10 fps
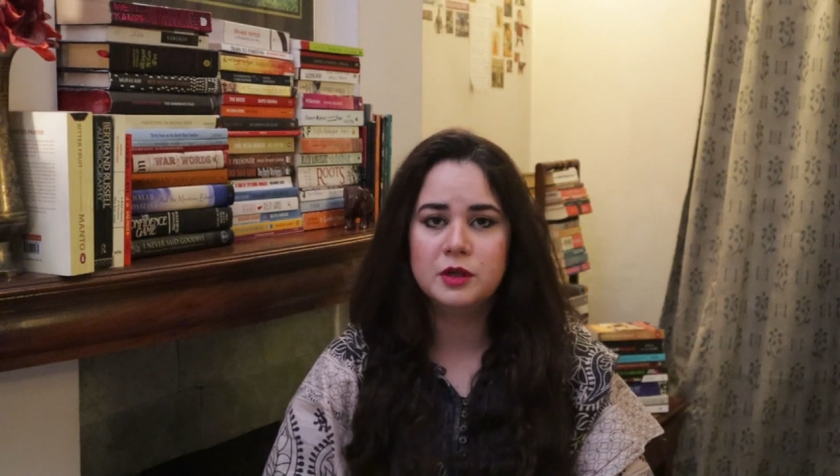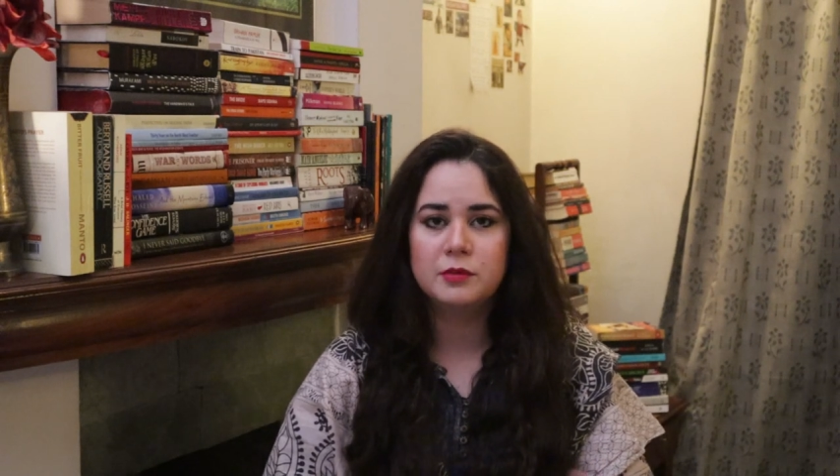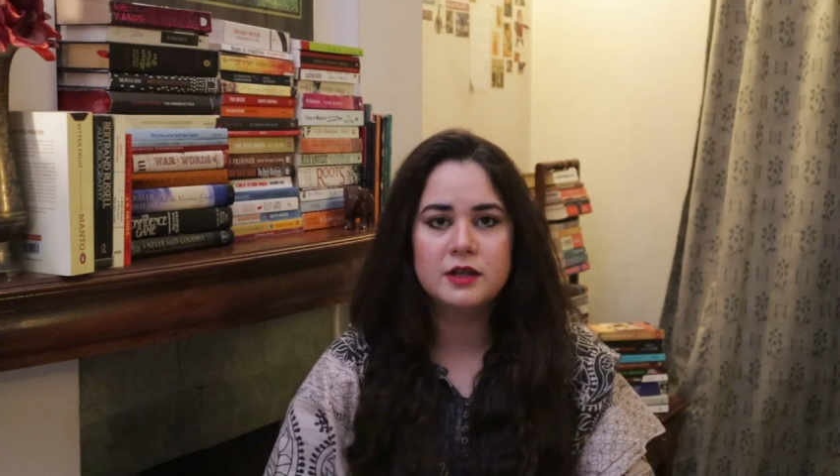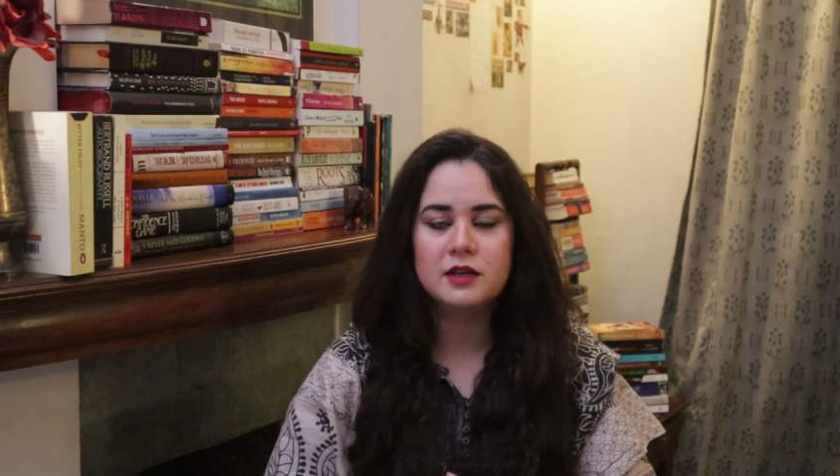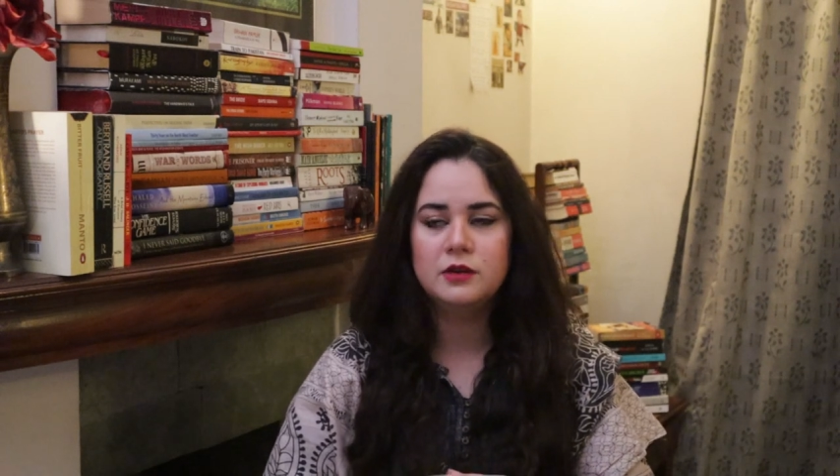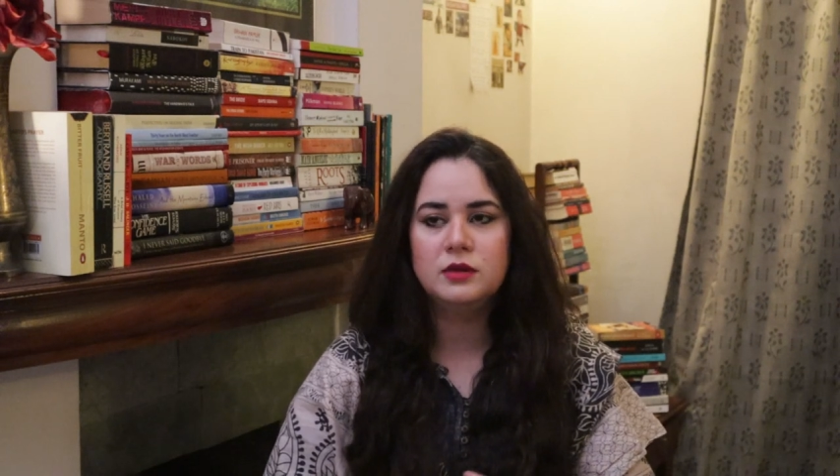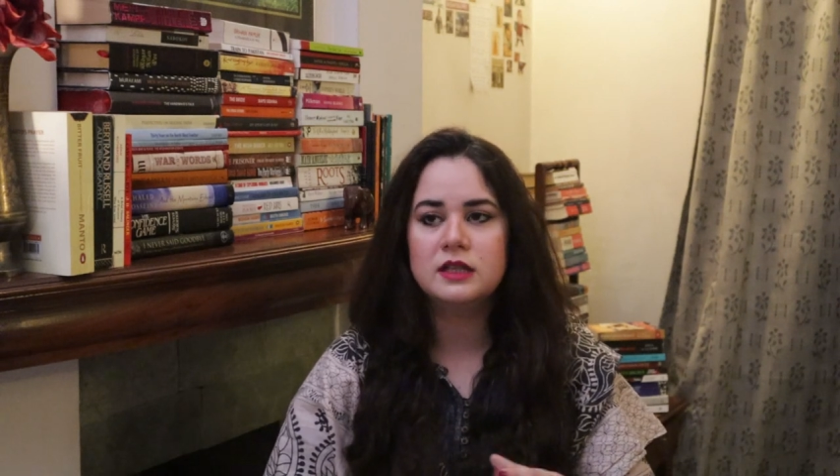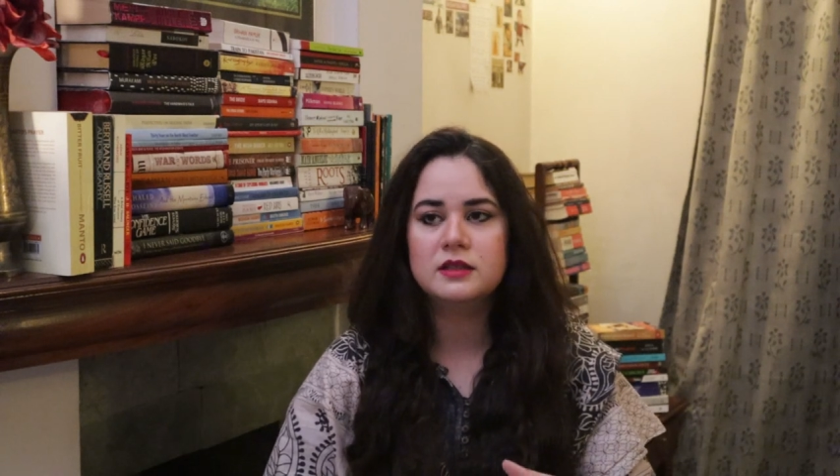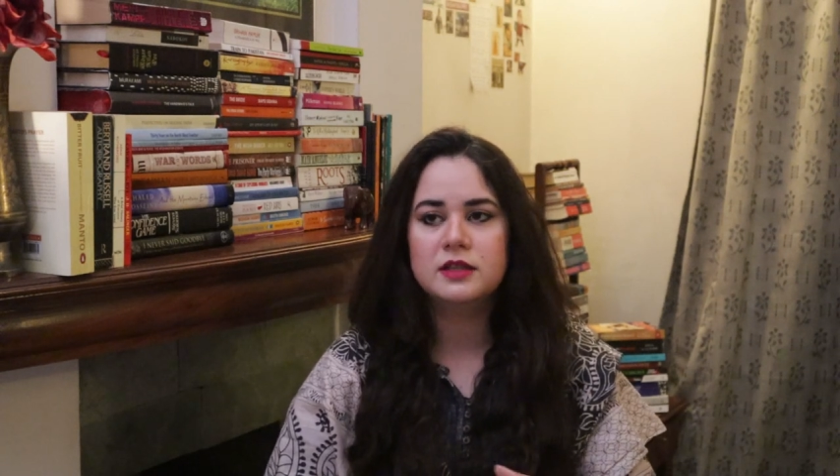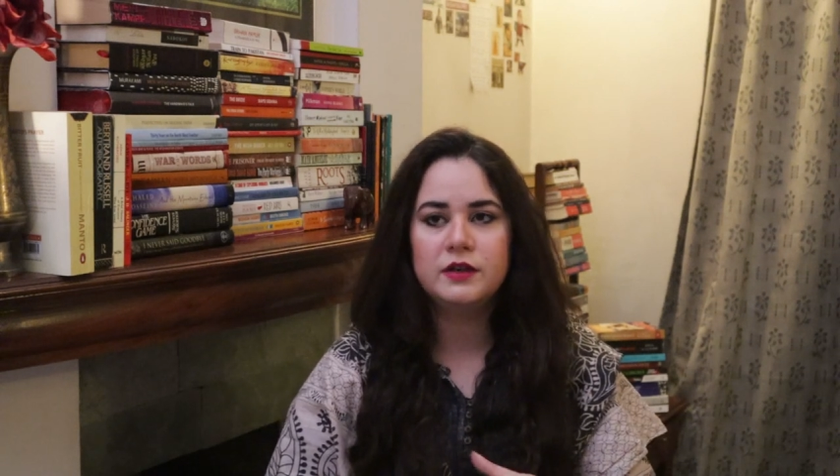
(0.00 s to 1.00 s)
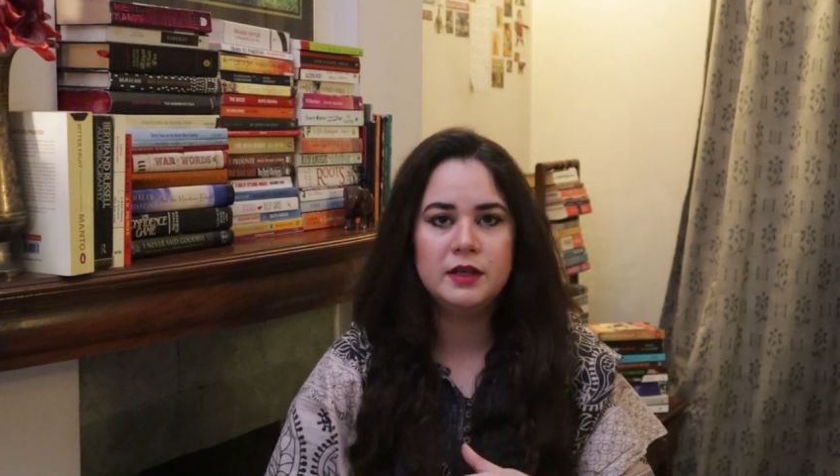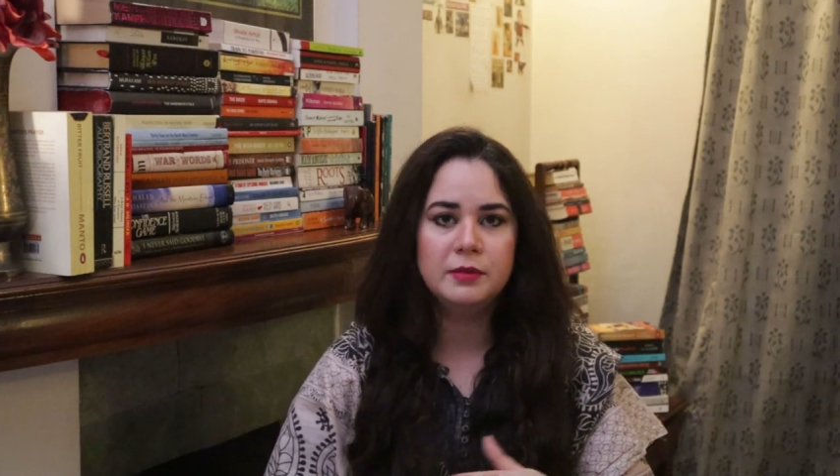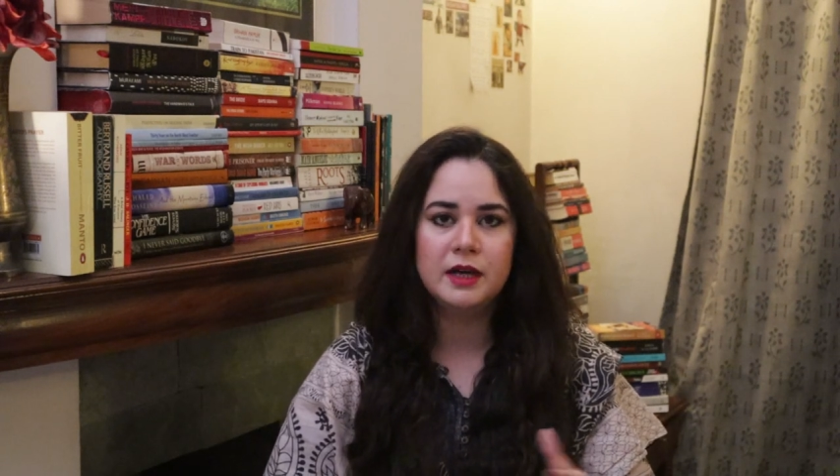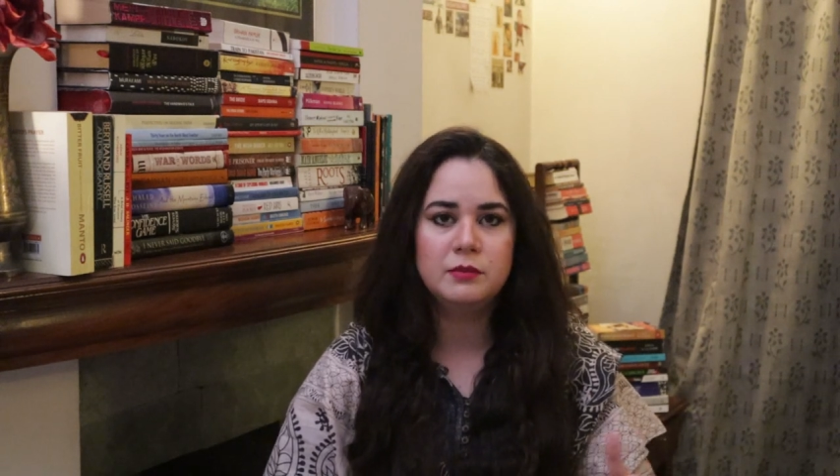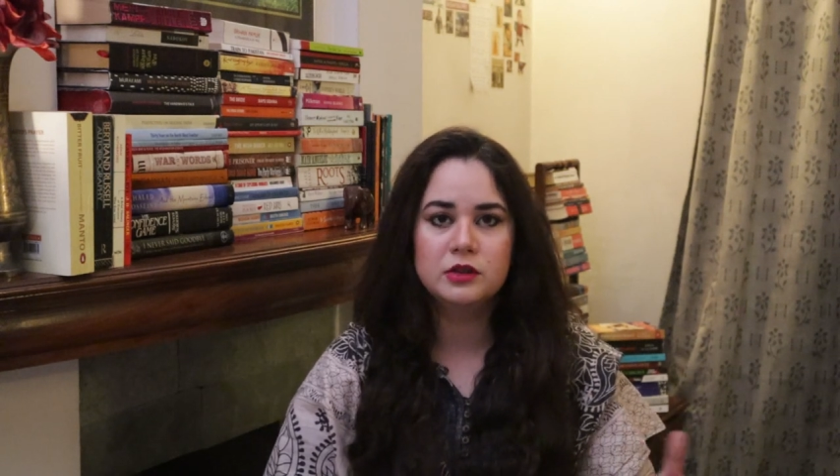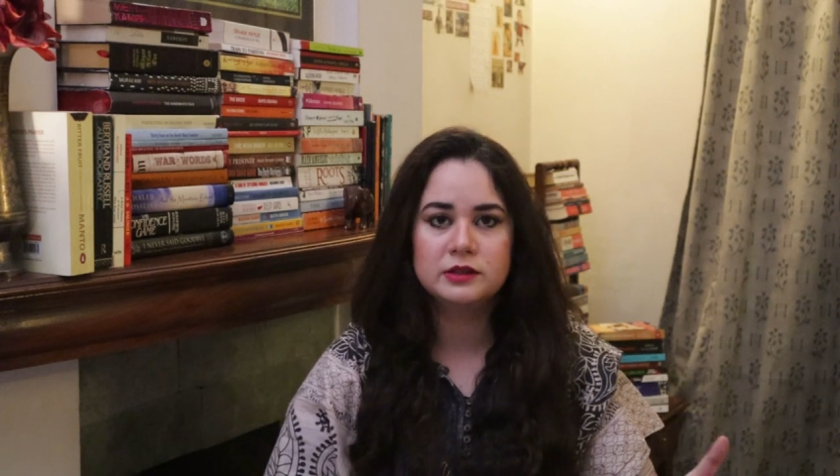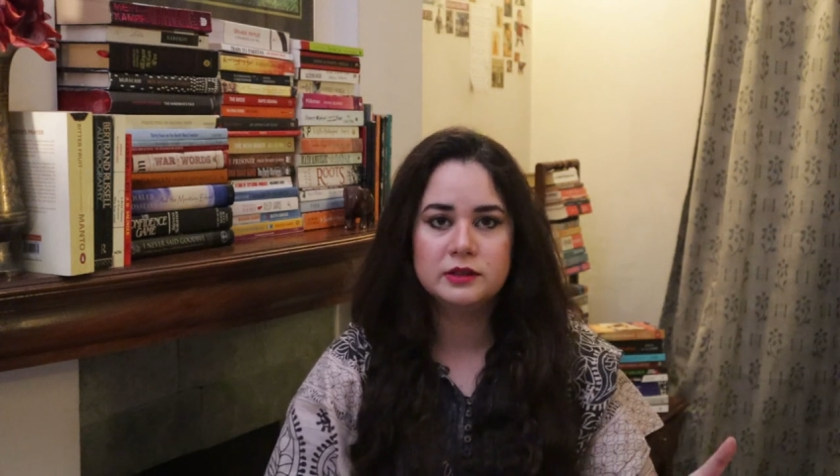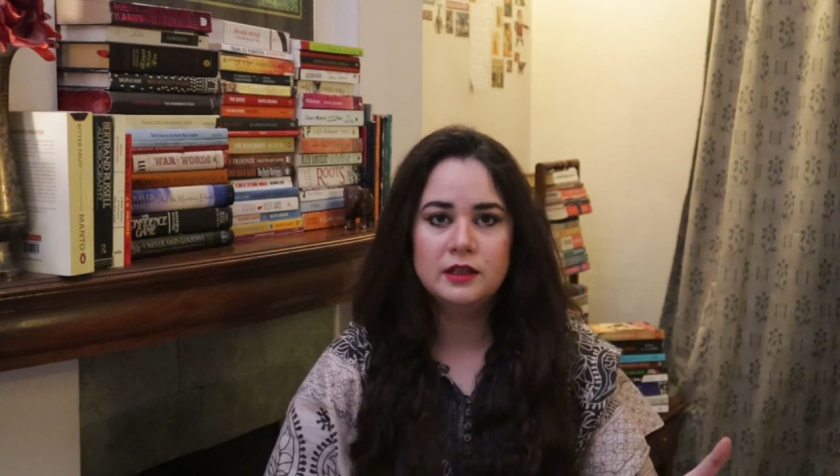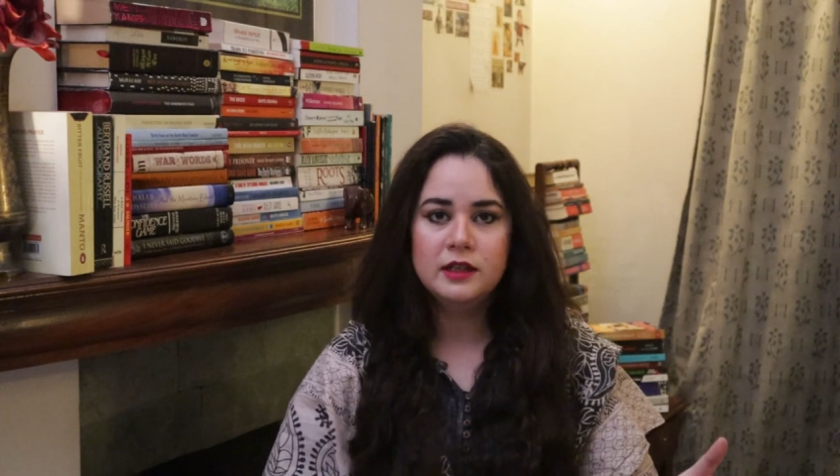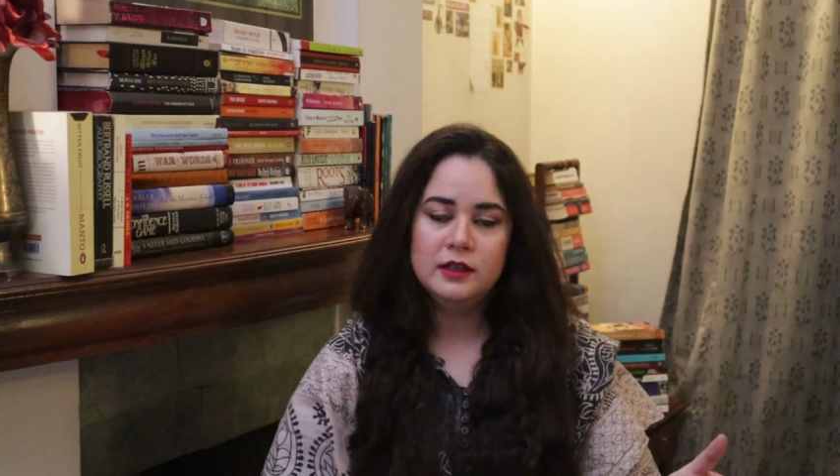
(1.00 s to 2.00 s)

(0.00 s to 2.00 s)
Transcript: booker prize i don't necessarily buy books